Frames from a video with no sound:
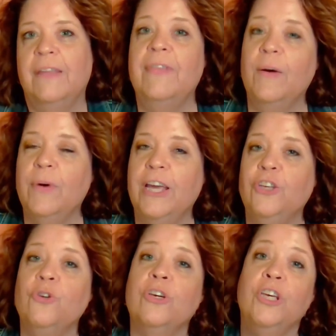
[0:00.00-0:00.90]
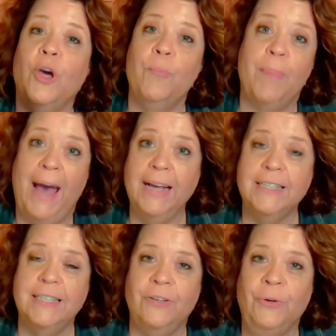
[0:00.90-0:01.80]
That way you can go back
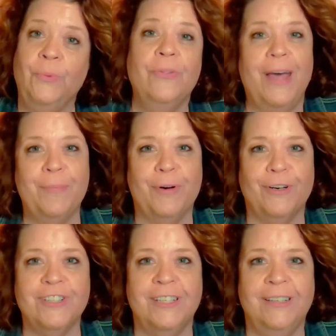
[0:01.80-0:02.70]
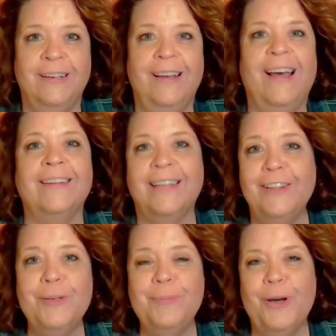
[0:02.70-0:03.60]
to that person,
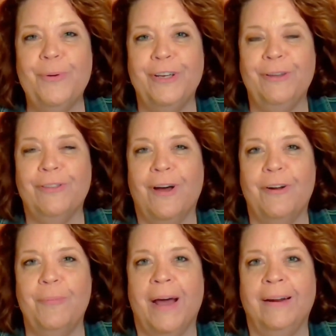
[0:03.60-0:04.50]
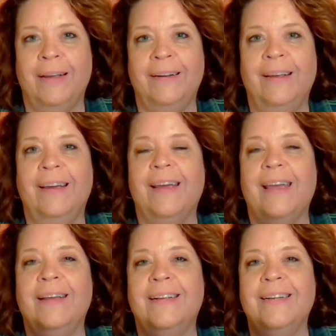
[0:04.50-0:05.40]
let them know what you thought about it,
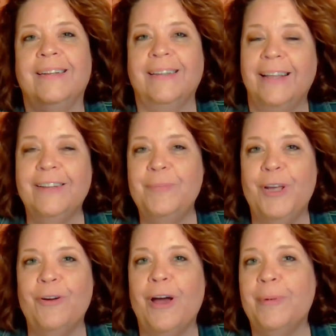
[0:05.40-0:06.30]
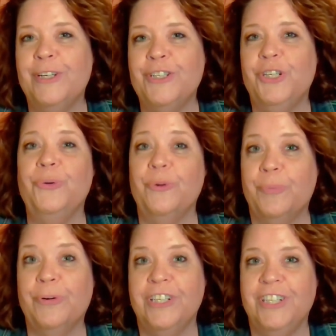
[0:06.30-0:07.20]
and let them know how much you
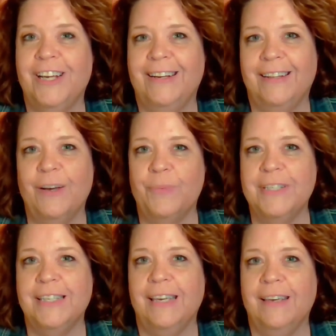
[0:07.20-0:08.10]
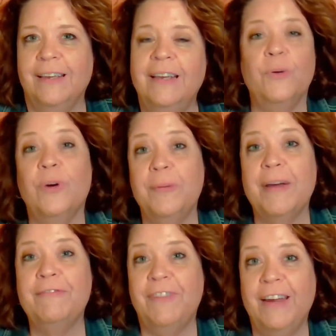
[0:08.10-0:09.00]
appreciated that whiskey. One of
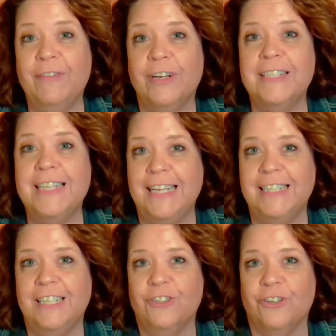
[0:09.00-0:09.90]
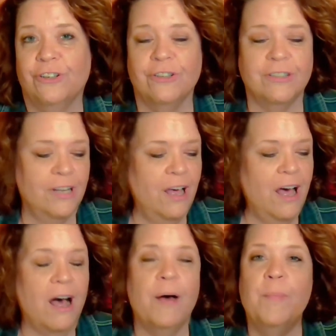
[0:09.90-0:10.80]
my favorite tasting journals
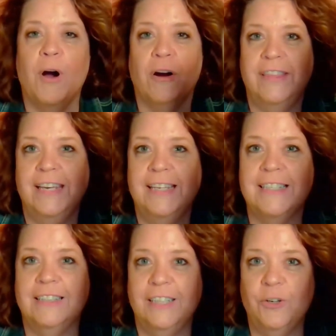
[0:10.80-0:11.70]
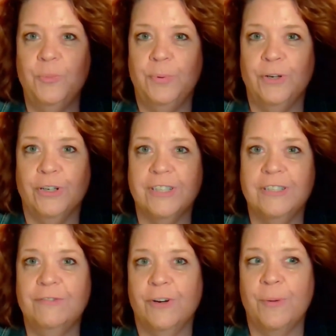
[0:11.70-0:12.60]
are these little
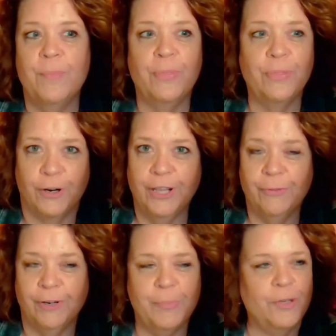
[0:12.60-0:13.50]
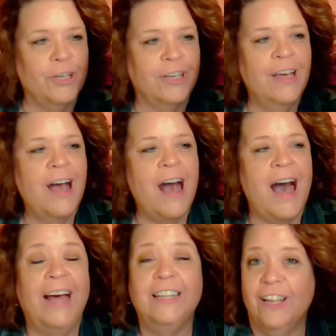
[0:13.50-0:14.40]
books from 33 Book.
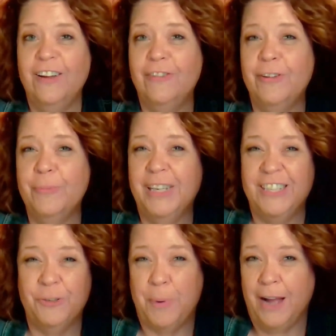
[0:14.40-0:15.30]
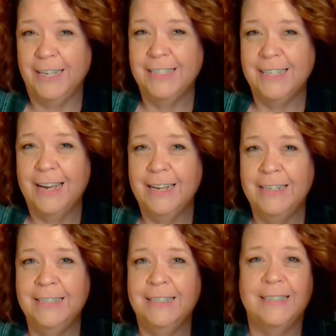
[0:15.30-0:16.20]
I love them because they're pocket
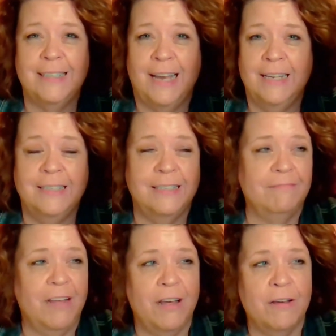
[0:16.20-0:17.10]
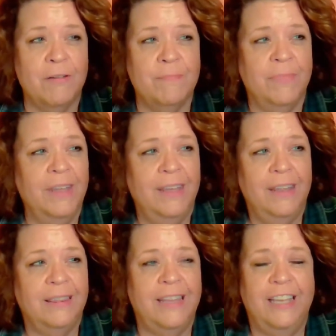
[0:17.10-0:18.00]
size, the size
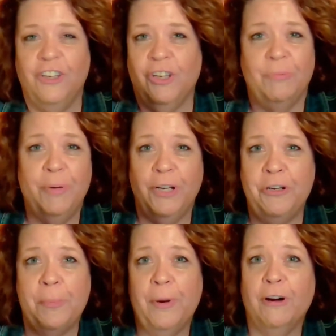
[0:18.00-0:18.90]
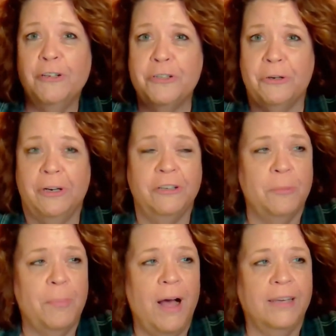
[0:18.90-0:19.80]
that you can put in a purse or in
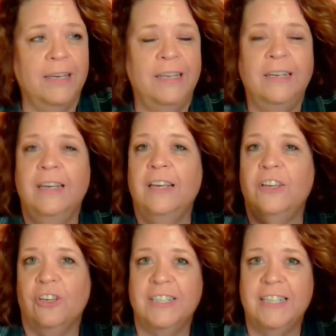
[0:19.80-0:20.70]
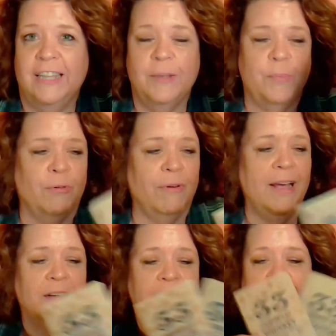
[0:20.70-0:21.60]
your pocket. You can take them
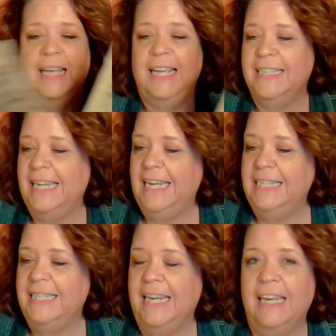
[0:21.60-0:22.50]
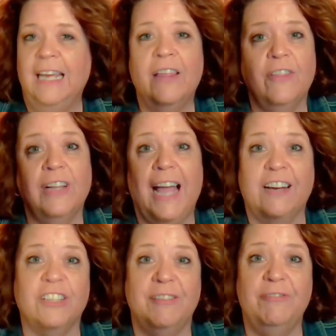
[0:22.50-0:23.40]
around. It's easy. They'll
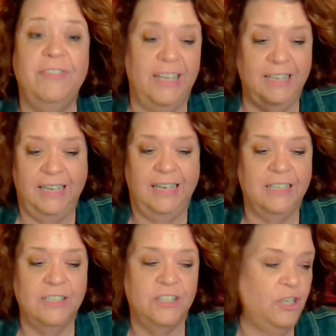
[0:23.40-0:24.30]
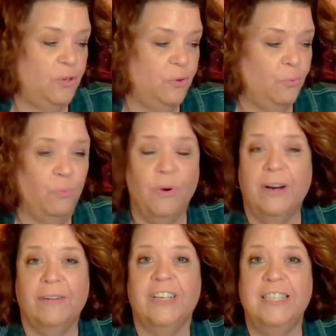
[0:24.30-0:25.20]
actually fit into
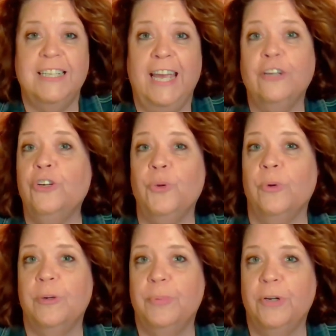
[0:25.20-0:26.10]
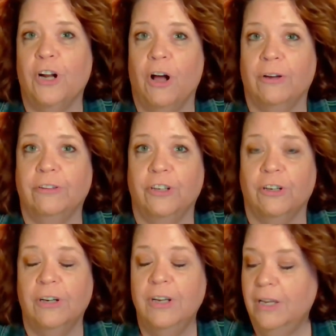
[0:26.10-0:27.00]
whatever container you want to put all
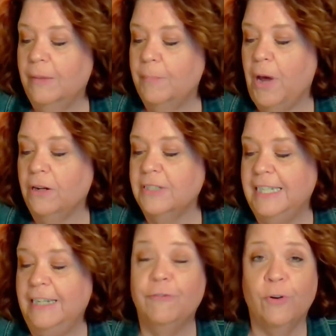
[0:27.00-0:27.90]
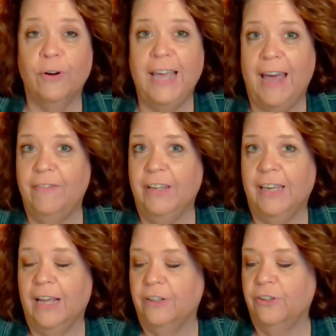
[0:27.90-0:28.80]
your bottles in for the advent
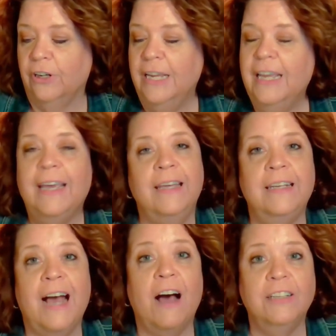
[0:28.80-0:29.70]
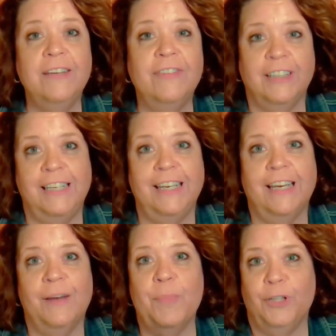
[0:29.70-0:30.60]
calendar. And I'll leave a
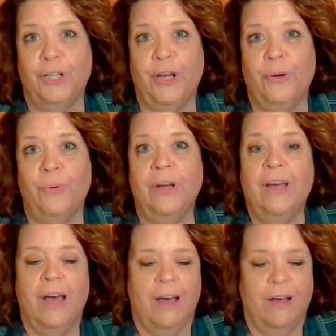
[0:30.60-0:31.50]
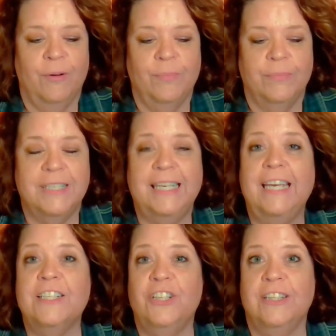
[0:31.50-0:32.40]
link below to
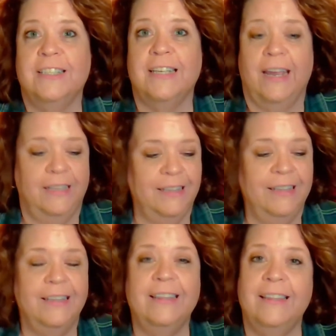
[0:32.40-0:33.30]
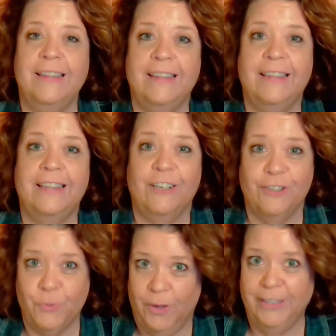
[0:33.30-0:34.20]
get to the site.
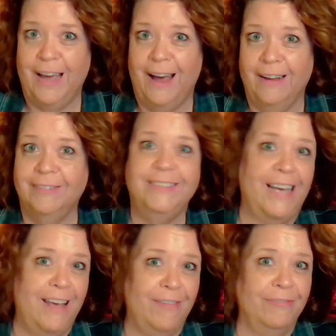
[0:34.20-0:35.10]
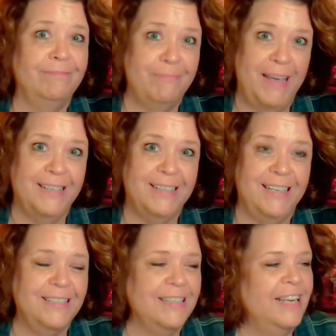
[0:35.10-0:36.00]
There's one guy, Dave, makes
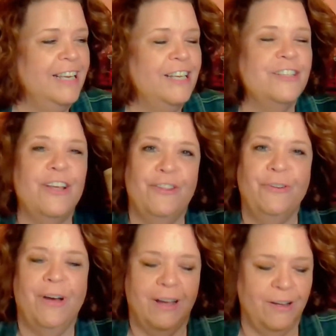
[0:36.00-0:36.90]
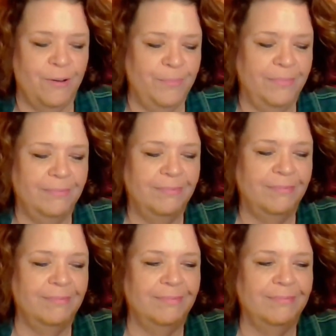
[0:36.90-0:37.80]
these. So
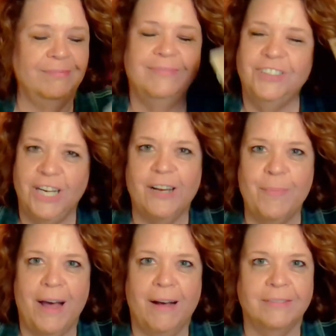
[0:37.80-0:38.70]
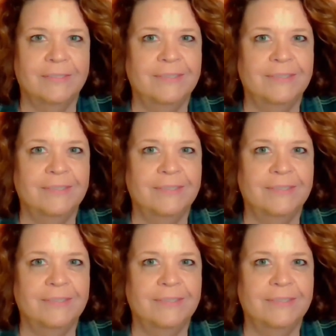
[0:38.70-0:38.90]
check them out.